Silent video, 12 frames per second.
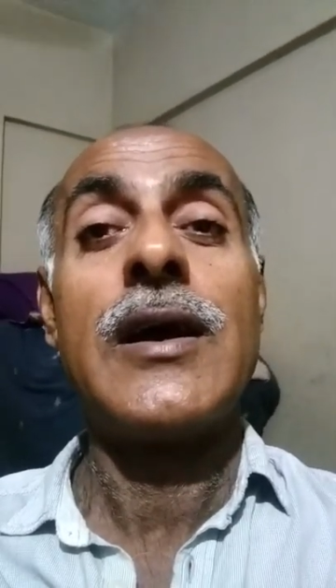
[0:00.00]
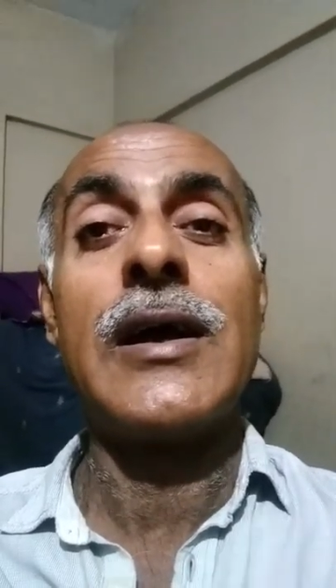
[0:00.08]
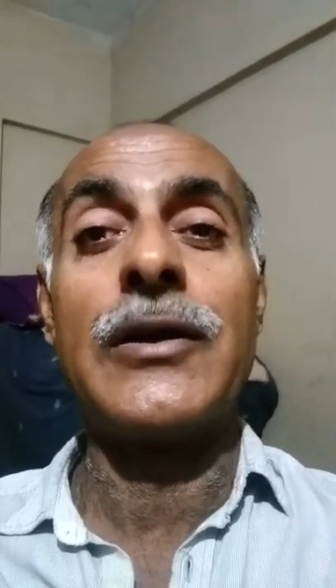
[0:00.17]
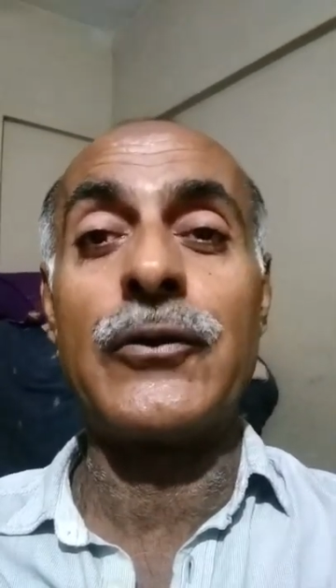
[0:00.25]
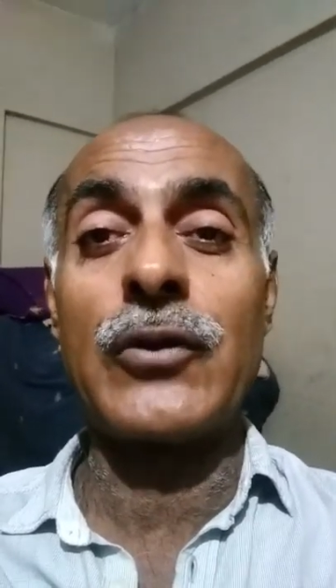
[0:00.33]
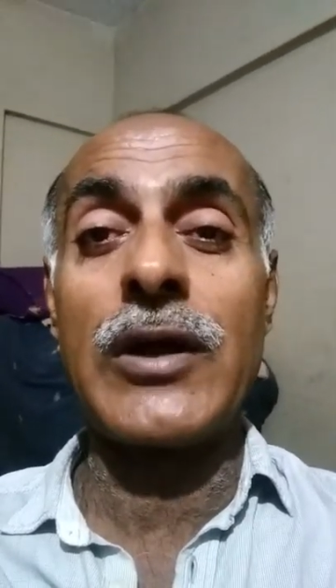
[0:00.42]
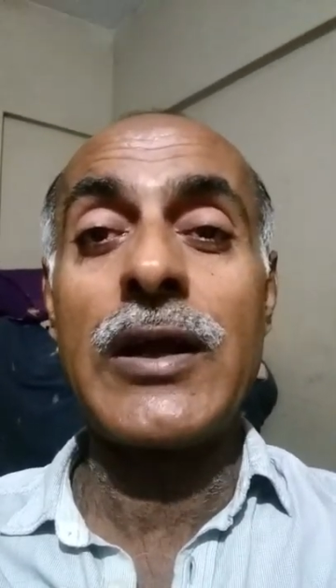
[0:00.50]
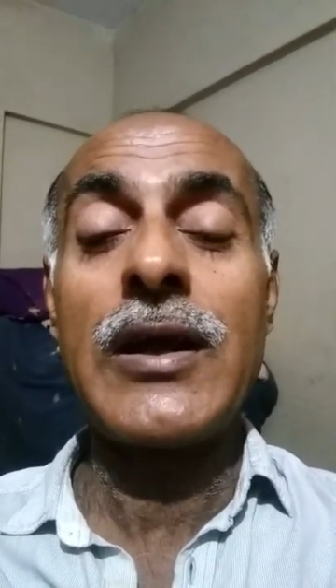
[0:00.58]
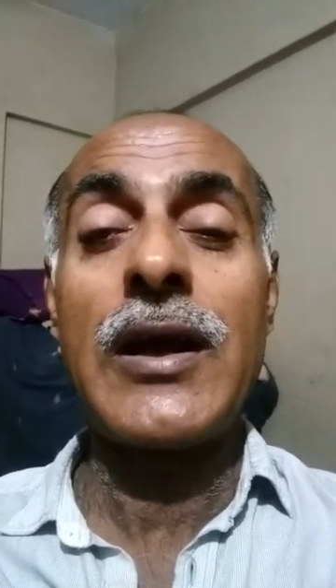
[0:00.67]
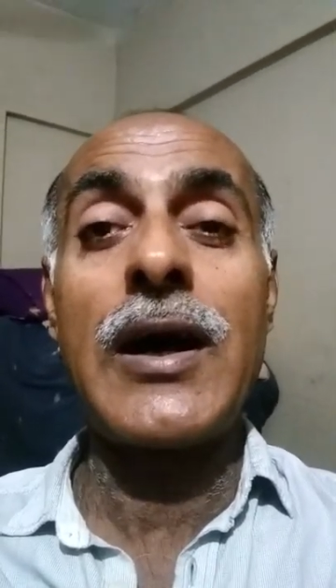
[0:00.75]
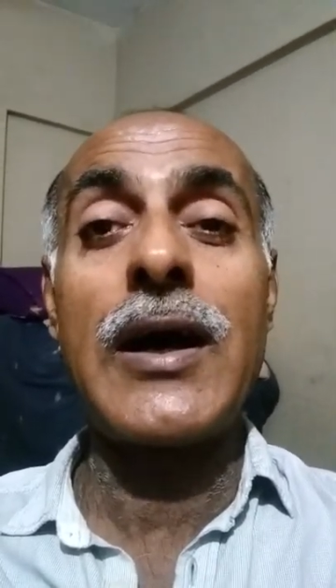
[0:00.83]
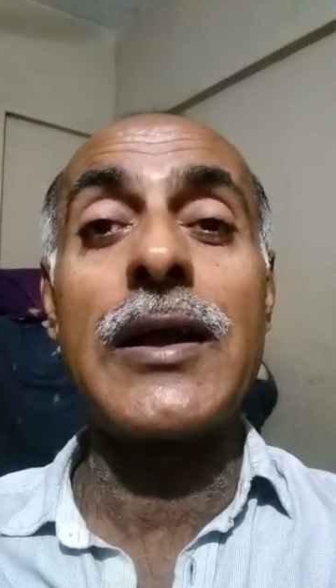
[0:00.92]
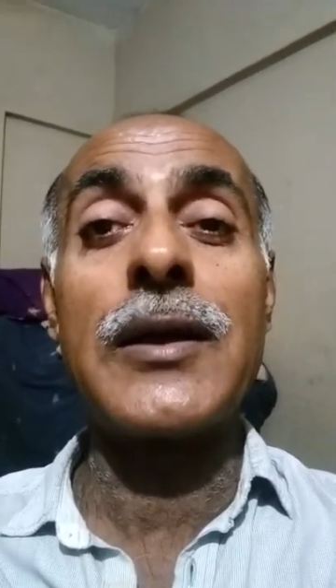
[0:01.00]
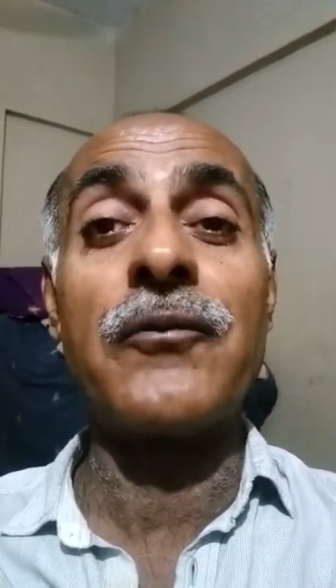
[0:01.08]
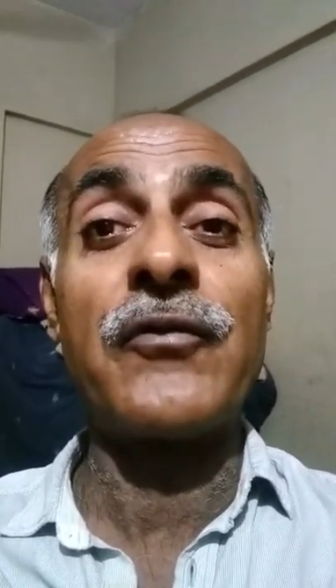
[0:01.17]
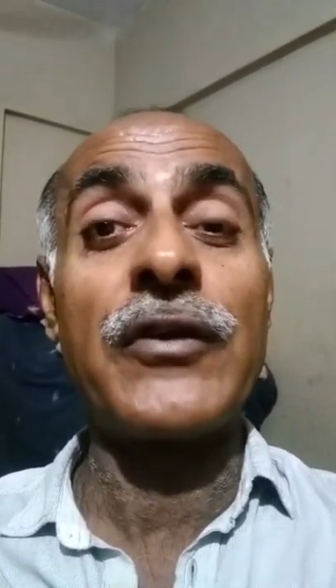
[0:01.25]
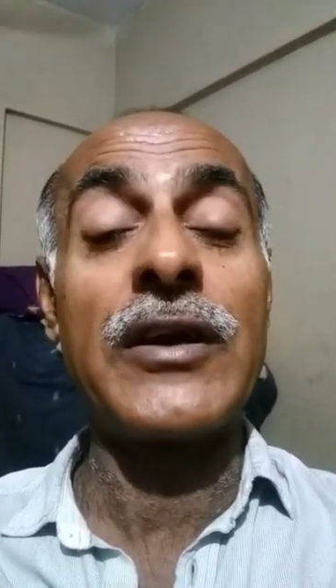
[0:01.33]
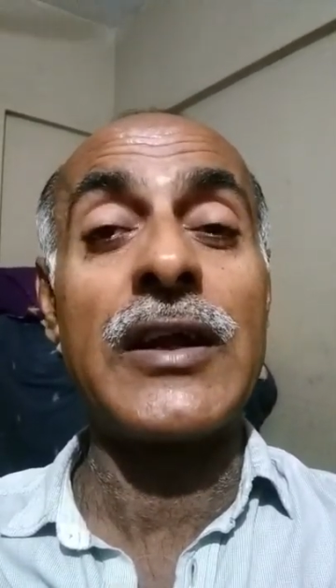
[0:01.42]
and today I am
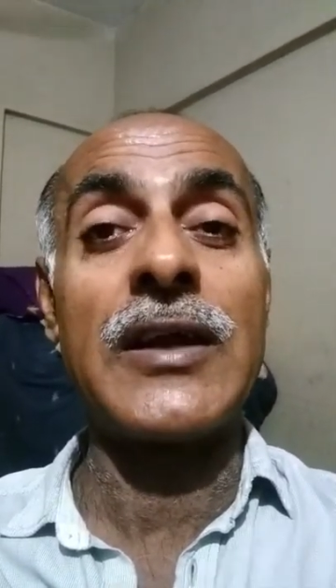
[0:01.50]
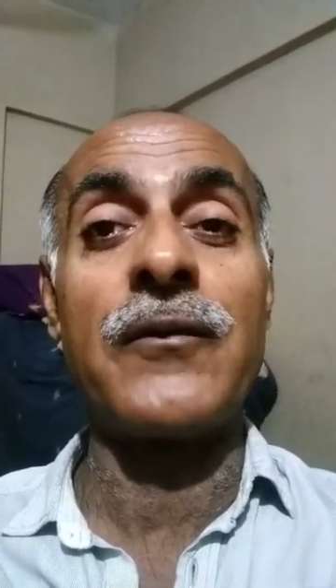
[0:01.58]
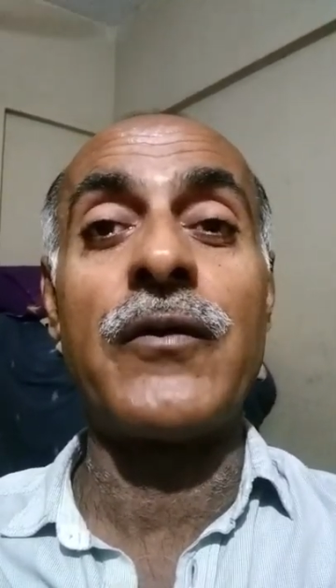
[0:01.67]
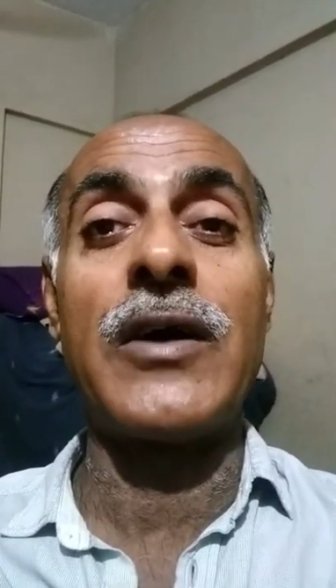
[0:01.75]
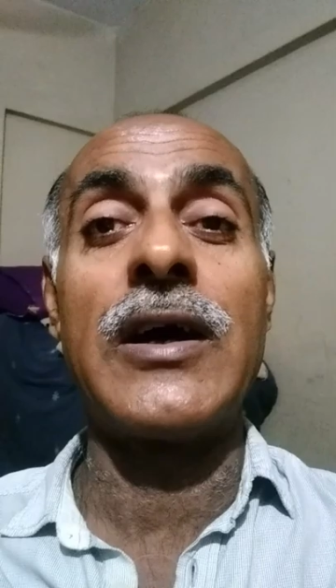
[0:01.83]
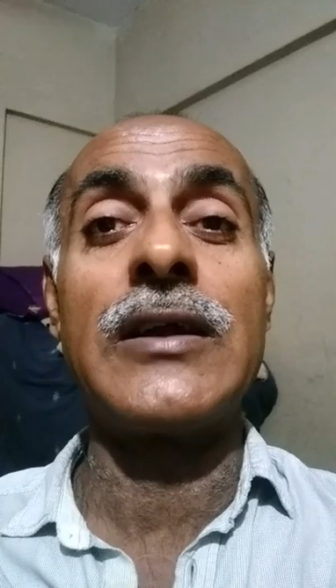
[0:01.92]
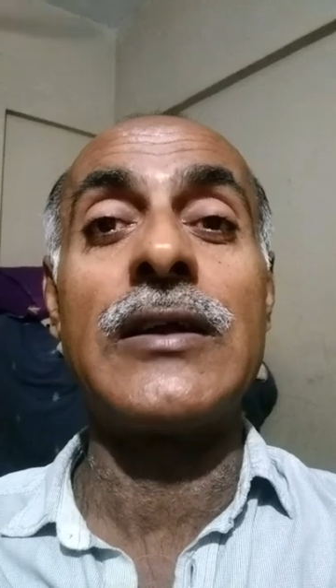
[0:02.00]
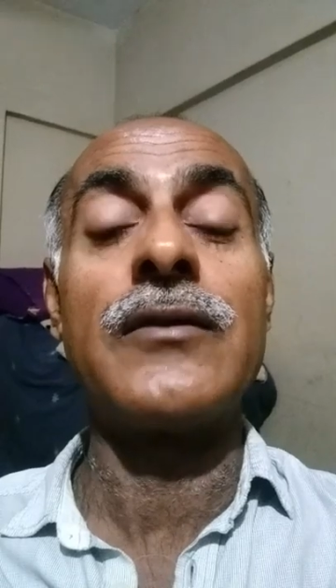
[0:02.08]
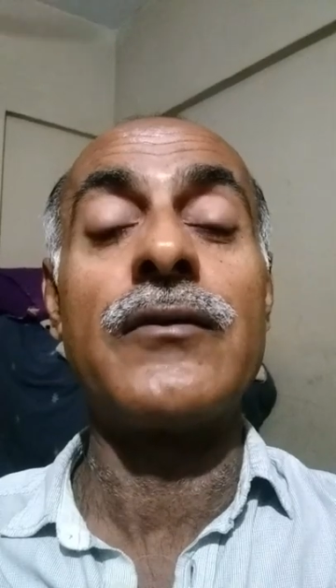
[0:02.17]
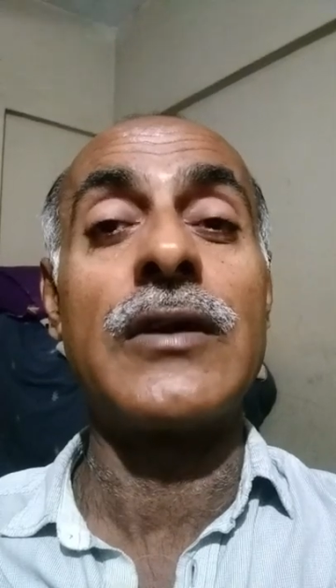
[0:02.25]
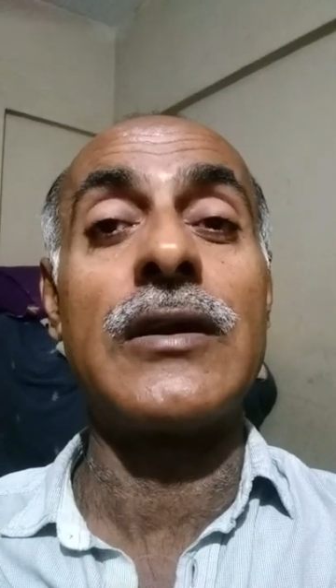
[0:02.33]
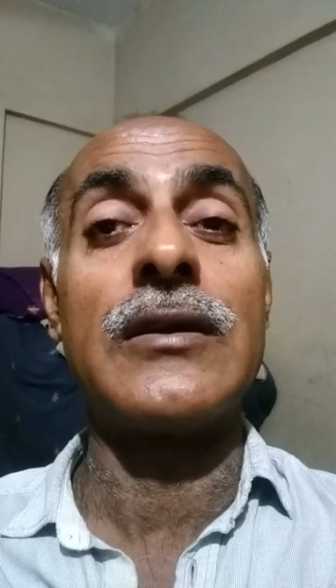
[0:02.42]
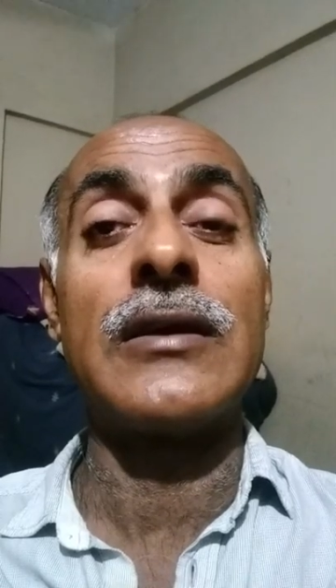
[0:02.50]
fit and fine with